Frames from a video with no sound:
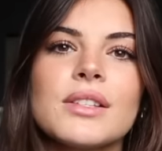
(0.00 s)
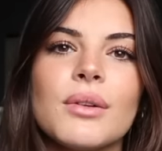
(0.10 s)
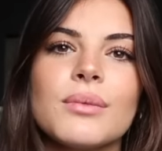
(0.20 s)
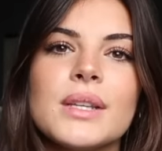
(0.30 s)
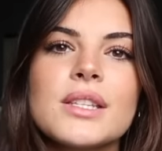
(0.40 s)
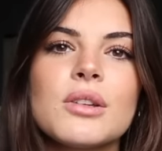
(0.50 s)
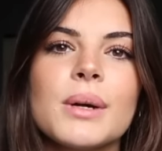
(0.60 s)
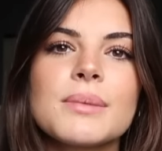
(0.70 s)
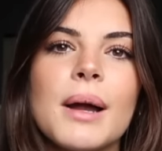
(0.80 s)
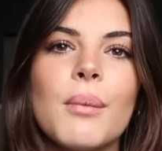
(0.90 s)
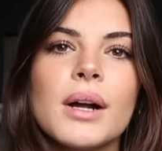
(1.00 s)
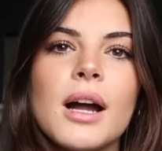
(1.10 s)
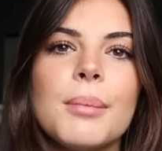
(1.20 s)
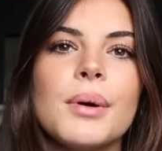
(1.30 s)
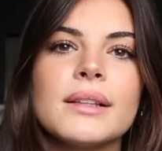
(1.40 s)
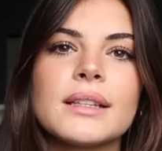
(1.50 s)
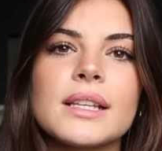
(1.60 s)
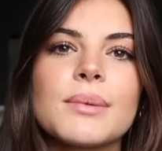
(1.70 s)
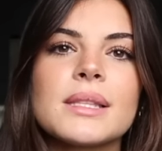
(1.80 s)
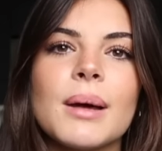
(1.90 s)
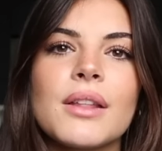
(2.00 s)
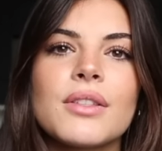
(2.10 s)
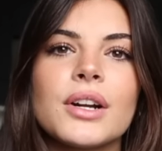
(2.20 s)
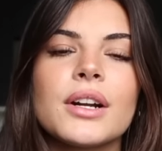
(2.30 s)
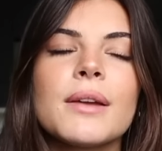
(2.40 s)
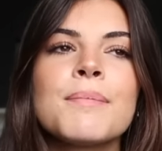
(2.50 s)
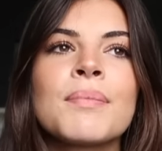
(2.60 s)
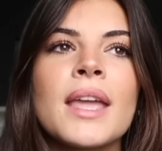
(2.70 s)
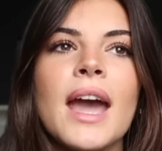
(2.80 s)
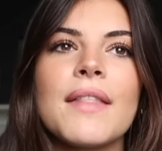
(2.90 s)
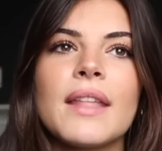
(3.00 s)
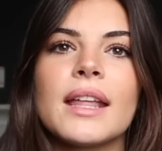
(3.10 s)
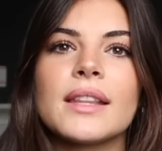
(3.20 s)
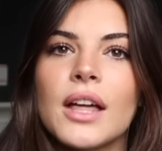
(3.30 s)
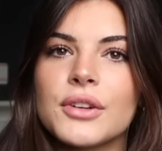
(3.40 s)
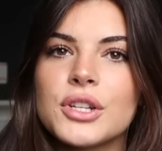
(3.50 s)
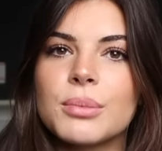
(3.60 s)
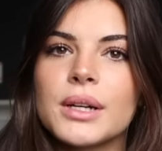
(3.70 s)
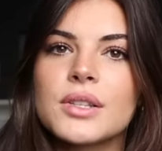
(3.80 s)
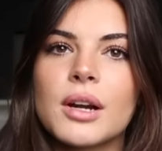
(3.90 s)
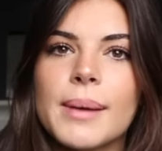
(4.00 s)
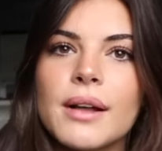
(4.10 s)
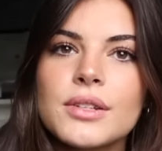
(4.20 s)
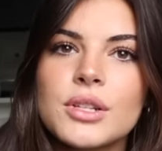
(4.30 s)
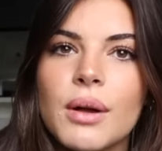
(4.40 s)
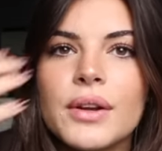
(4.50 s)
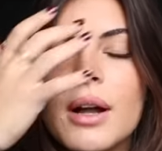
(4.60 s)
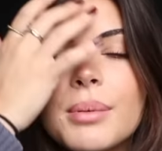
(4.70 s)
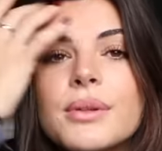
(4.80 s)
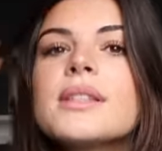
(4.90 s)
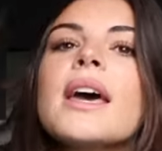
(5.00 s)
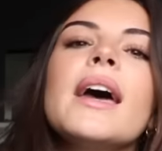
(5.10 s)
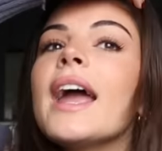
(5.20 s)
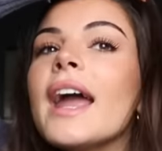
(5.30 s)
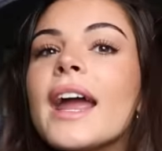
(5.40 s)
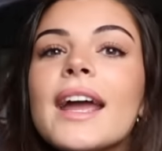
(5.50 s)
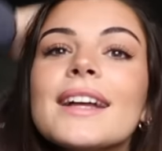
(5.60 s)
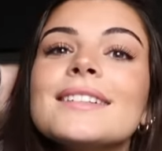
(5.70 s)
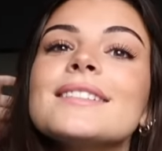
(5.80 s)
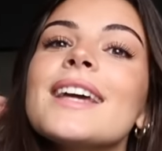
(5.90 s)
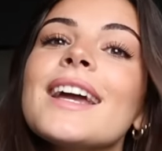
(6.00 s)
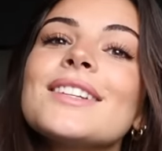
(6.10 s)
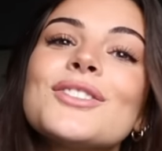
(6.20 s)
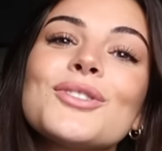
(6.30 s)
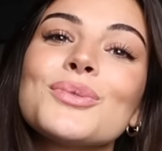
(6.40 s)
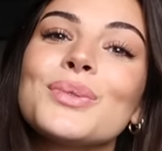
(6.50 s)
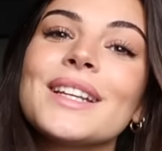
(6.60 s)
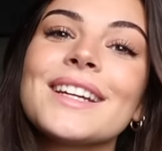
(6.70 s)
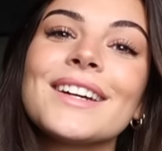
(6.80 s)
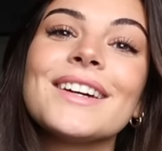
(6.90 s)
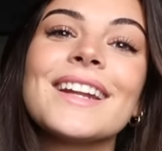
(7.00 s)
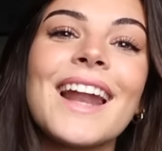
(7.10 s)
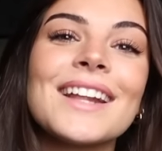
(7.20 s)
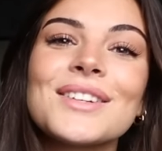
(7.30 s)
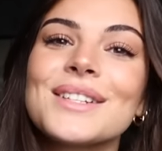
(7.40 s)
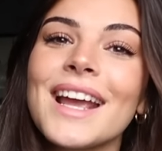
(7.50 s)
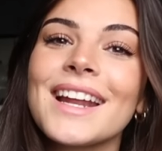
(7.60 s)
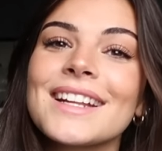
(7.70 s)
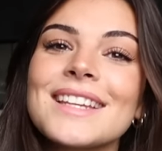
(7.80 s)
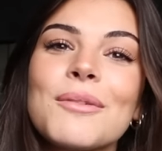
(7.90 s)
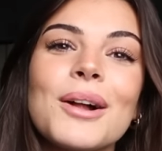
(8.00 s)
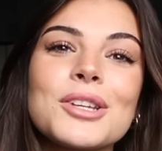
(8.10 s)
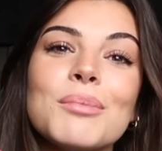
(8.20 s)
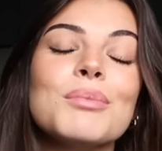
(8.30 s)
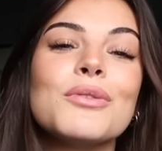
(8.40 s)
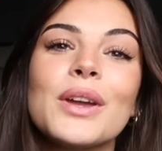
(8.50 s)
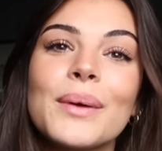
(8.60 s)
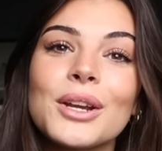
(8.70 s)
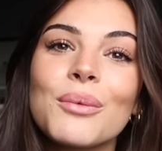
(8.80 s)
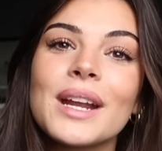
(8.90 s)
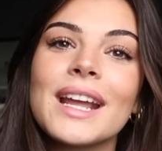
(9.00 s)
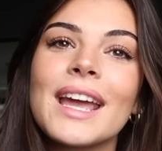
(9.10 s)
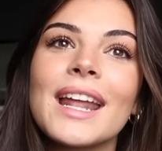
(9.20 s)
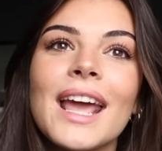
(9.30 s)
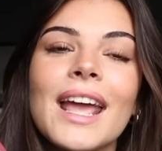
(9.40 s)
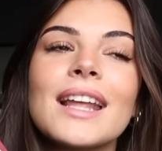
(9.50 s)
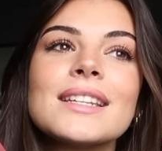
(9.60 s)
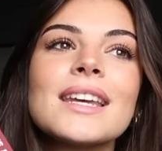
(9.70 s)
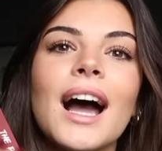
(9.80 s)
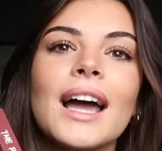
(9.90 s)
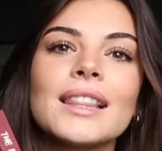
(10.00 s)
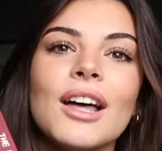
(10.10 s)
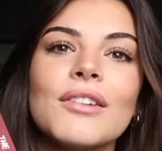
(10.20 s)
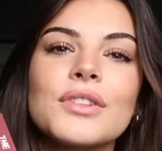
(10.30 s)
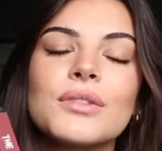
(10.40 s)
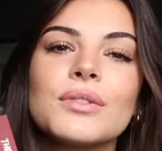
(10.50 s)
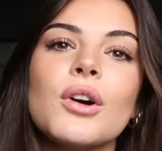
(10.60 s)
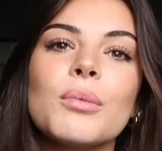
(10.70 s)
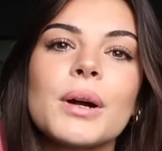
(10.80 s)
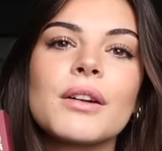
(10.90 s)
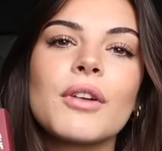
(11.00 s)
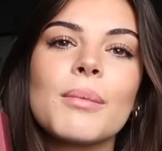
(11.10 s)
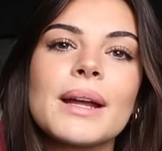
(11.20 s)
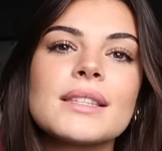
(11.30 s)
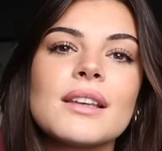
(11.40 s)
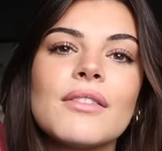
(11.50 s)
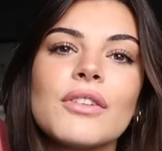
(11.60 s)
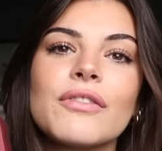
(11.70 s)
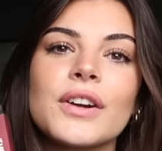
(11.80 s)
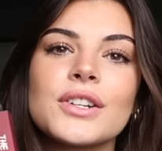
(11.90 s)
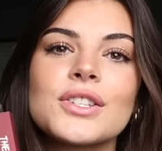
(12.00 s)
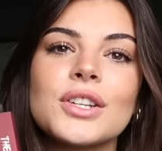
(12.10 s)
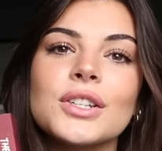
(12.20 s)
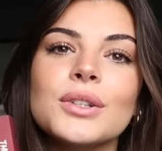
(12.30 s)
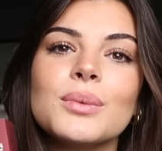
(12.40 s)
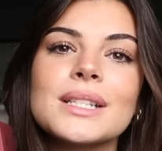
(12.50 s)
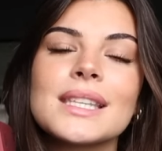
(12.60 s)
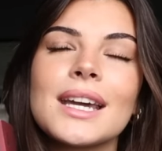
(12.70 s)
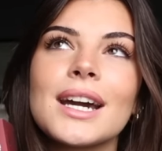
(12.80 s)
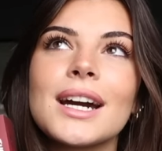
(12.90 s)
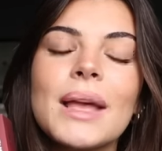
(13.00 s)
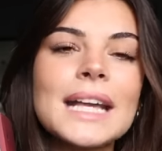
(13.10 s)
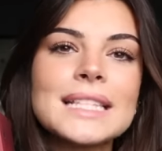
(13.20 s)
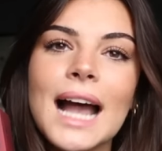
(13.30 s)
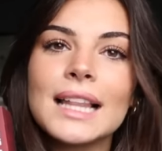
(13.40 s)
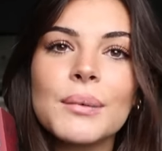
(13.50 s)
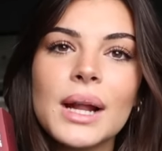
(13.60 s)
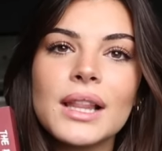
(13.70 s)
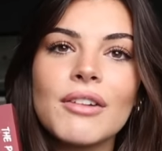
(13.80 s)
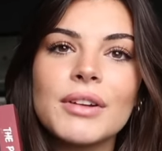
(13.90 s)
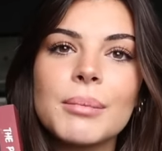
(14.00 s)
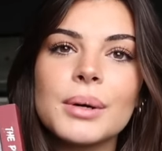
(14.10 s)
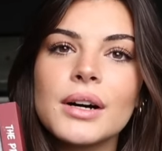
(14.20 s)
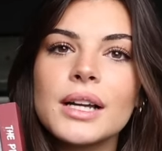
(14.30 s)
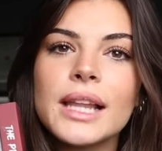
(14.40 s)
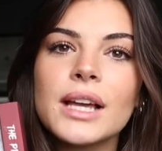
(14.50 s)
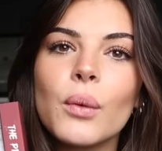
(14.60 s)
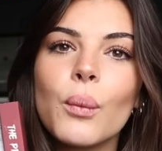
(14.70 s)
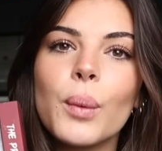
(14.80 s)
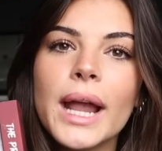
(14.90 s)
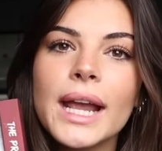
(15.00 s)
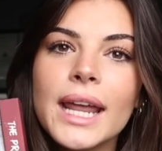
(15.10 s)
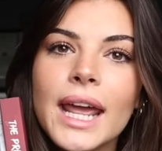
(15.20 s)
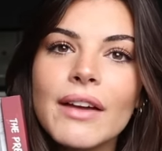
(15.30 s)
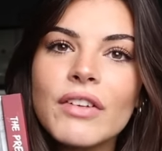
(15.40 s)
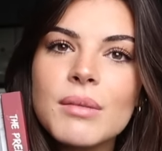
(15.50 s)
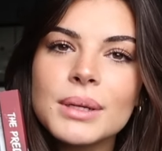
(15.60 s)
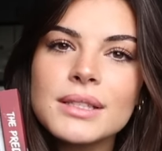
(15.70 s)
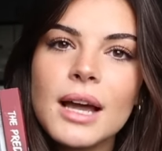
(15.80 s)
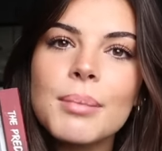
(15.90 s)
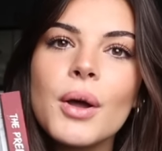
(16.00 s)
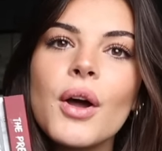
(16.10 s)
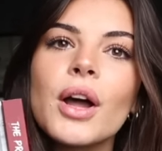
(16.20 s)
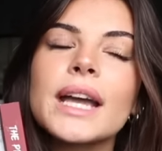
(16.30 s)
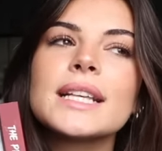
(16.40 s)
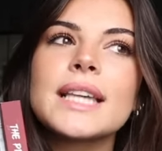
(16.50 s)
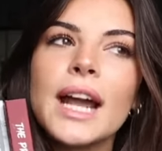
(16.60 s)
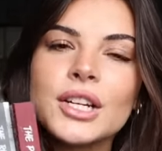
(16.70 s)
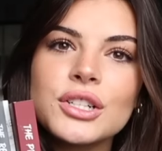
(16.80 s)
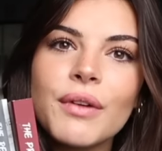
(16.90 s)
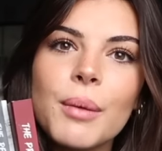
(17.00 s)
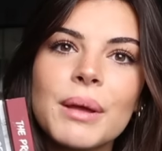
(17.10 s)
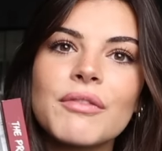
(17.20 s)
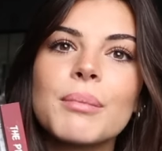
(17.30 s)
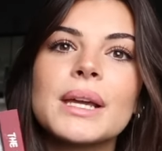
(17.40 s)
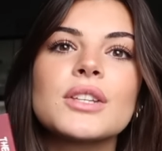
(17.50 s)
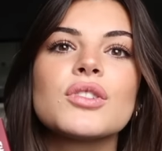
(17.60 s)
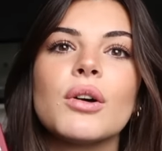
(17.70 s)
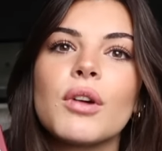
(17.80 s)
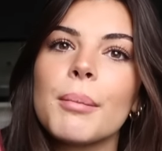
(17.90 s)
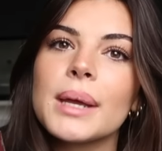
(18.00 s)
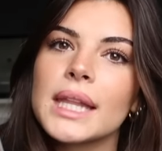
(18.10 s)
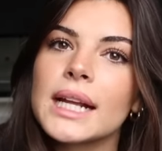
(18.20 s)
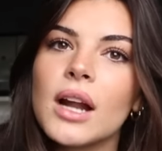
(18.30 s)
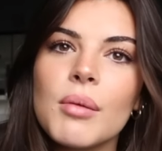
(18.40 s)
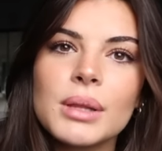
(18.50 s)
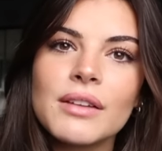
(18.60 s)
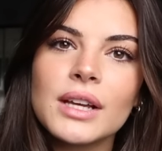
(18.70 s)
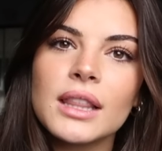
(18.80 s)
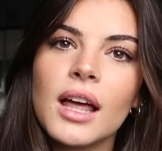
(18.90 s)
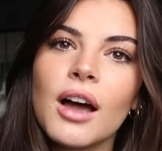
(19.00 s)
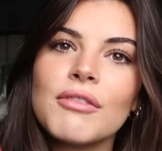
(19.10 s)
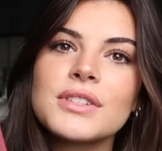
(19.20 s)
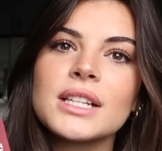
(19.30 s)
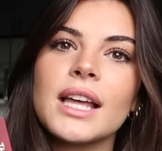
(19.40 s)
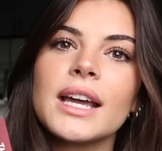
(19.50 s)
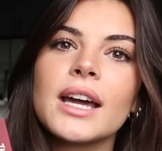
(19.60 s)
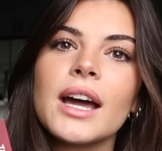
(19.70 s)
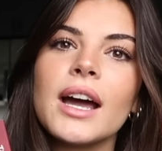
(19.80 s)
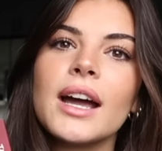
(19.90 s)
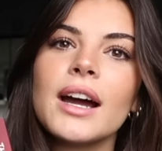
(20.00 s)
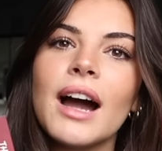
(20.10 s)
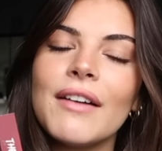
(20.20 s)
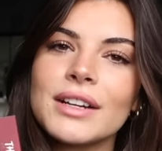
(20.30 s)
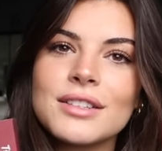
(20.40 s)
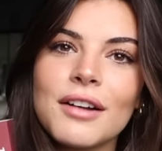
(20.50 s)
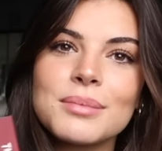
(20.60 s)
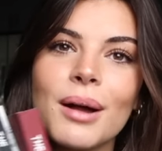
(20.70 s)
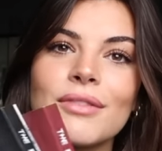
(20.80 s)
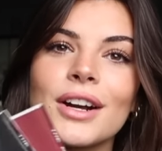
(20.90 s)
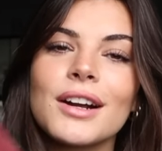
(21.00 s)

So these 2 books are about one couple, and then this one's about a third. And then the other 2 books are about 2 other couples. And it's just really good and entertaining. It's like watching a movie when you're reading it. And I loved the slow burn romance of the first 2 was like exactly what I love in a book. Like waiting for the buildup, his character development from being so grumpy and like not believing in love to like having a soft spot for